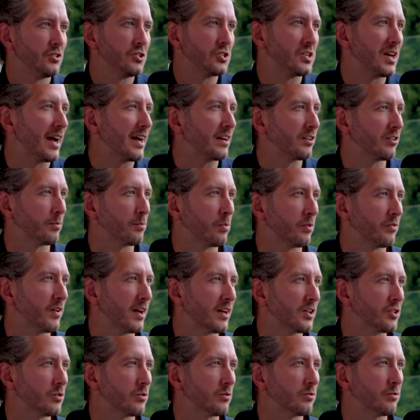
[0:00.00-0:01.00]
Jack's a
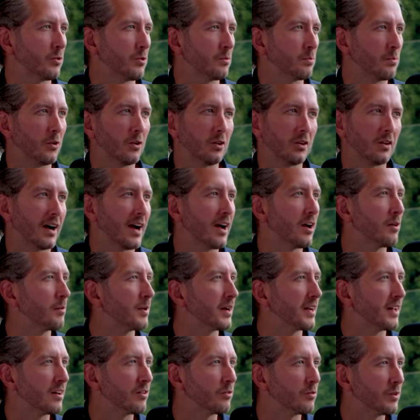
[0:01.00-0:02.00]
professional footballer, how
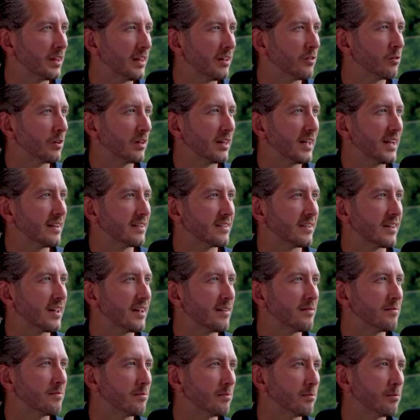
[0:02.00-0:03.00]
am I going to really relate to
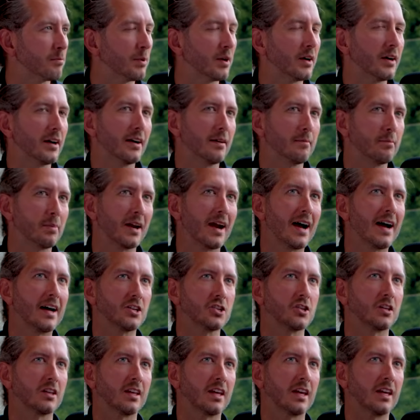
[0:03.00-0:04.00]
him? But
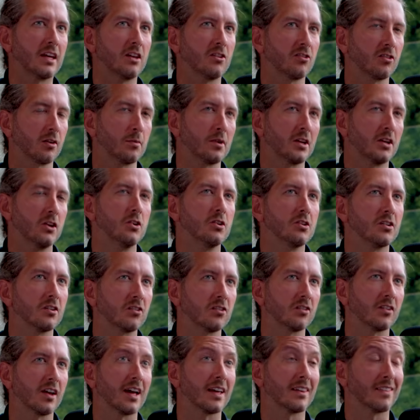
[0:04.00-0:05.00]
actually, something you
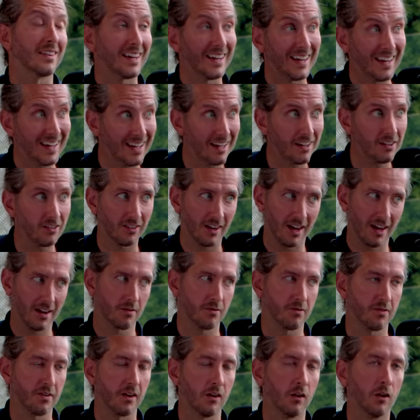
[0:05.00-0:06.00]
just said that he
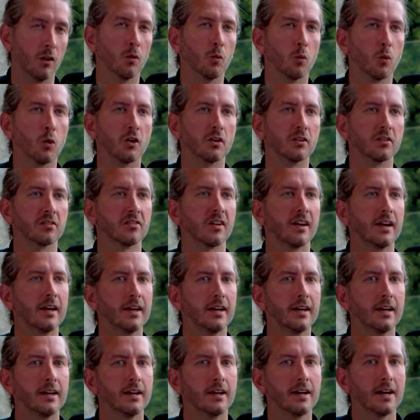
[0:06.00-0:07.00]
said, Phil, was
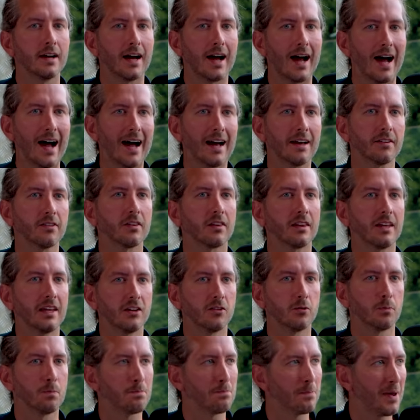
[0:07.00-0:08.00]

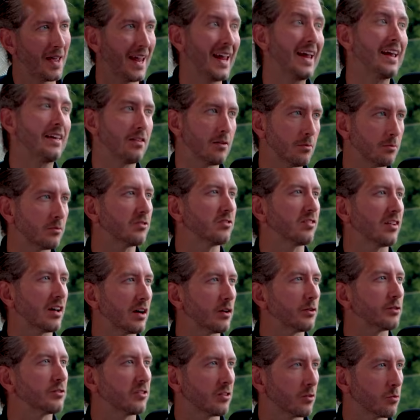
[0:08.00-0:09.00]
athletes pay
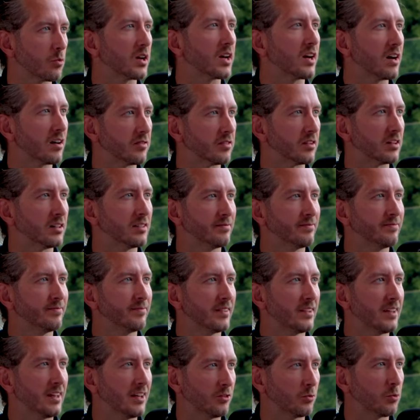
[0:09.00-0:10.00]
themselves to recover,
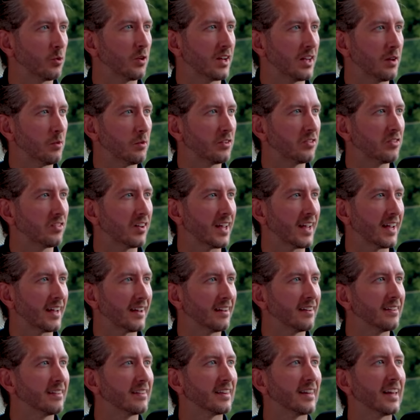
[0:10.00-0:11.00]
is what he was
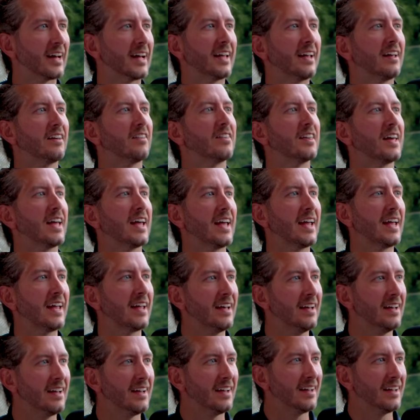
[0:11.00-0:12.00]
saying. Yeah. Like, they